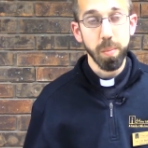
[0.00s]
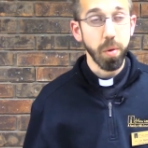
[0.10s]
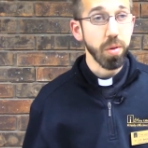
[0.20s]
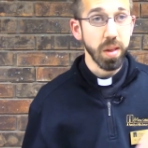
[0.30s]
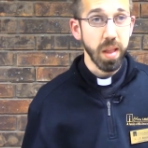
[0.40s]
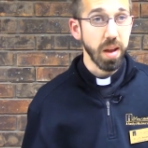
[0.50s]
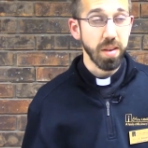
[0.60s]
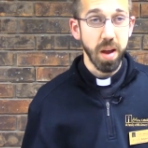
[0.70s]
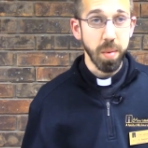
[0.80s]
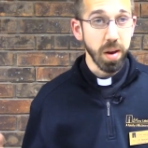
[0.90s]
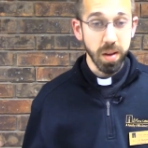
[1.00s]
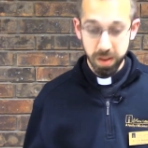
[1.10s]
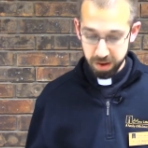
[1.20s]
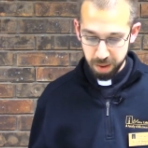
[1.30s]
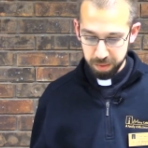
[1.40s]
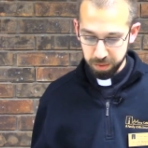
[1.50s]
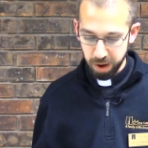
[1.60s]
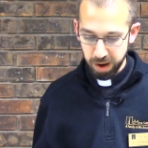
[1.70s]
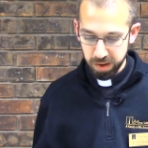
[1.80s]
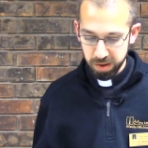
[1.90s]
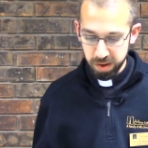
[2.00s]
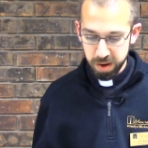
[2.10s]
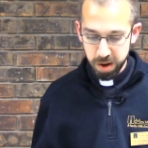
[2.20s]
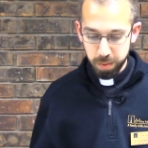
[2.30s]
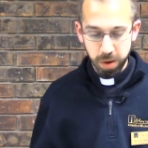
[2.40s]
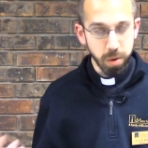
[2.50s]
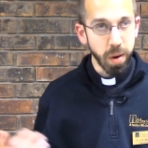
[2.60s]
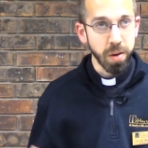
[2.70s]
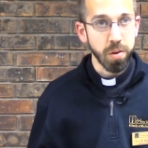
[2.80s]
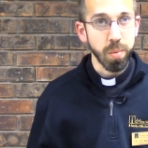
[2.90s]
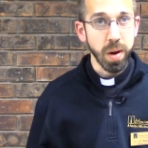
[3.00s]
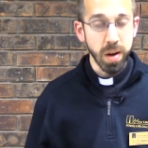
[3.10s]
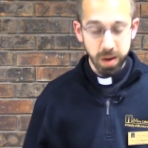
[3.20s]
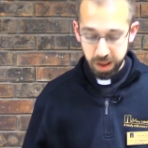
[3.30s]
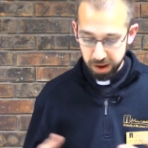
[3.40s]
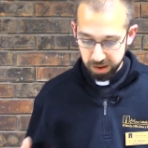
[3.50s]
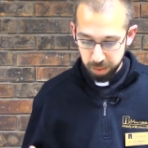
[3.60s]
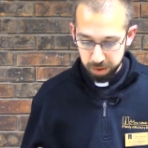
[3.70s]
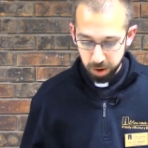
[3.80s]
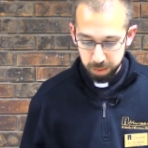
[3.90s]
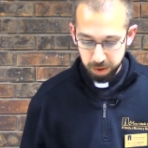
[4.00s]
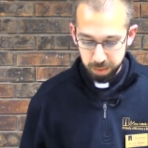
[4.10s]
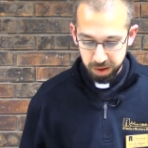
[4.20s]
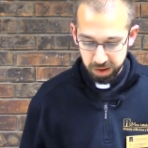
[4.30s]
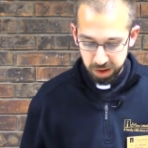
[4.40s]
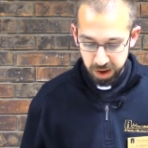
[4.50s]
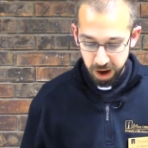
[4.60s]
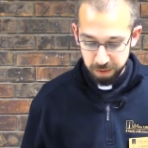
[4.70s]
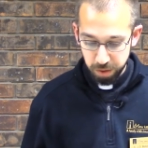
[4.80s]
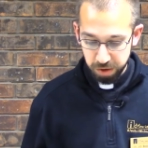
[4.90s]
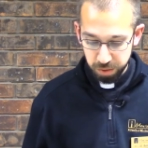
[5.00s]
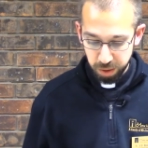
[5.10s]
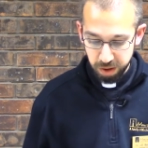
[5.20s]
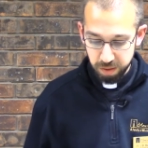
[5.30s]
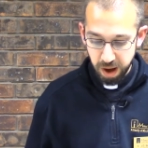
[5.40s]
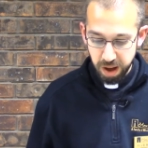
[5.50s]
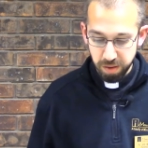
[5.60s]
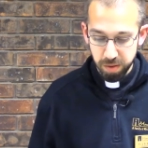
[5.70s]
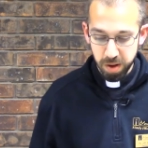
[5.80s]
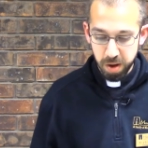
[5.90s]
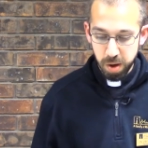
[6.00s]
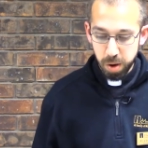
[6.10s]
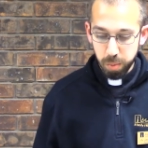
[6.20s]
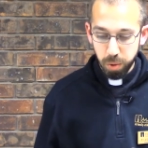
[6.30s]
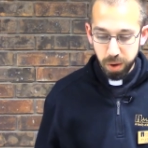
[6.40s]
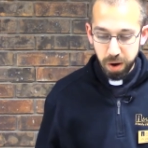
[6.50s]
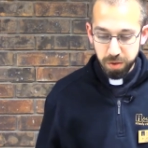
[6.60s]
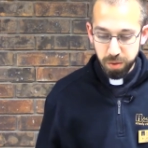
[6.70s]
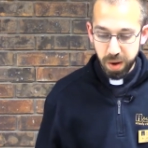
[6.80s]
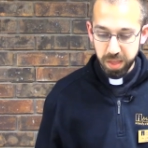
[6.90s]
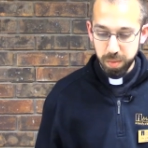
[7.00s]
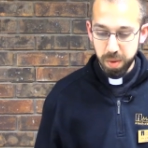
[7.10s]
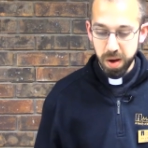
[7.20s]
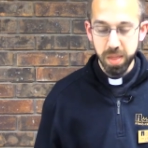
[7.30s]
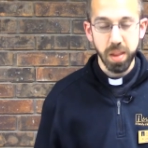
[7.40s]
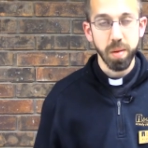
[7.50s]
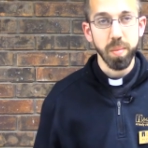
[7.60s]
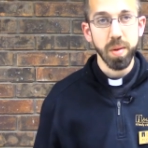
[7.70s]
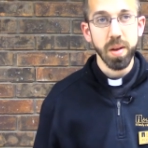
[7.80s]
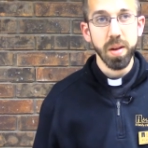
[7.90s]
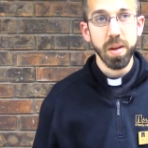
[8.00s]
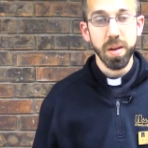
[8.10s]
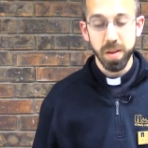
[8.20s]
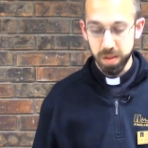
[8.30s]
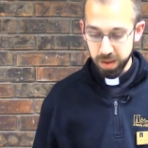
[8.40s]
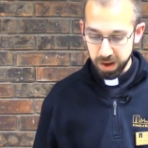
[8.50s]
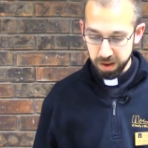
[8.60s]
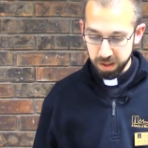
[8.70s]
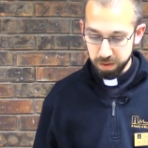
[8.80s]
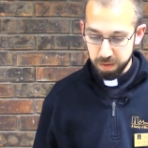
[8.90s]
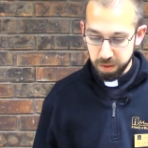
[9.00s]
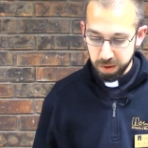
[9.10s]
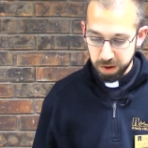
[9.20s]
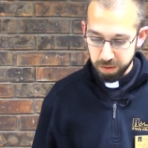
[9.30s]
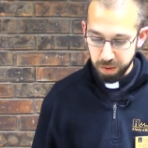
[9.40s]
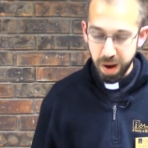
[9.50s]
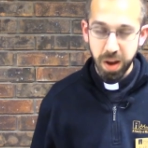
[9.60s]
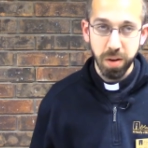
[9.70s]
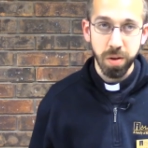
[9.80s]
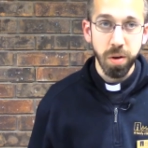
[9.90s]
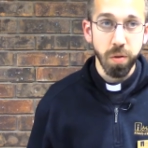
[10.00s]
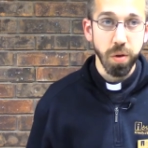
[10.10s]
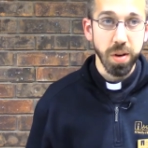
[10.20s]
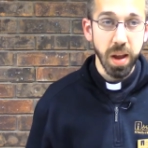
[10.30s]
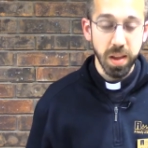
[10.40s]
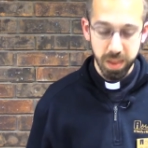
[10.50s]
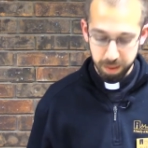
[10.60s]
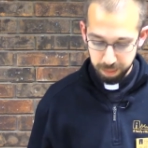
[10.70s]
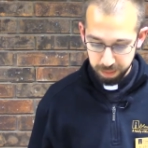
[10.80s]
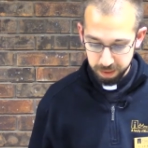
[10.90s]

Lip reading: both in that time and in the time of Christ. We go on to read in that same psalm, Psalm 69, verse 25, "Pour out your wrath upon them. Let the fury of your anger overtake them."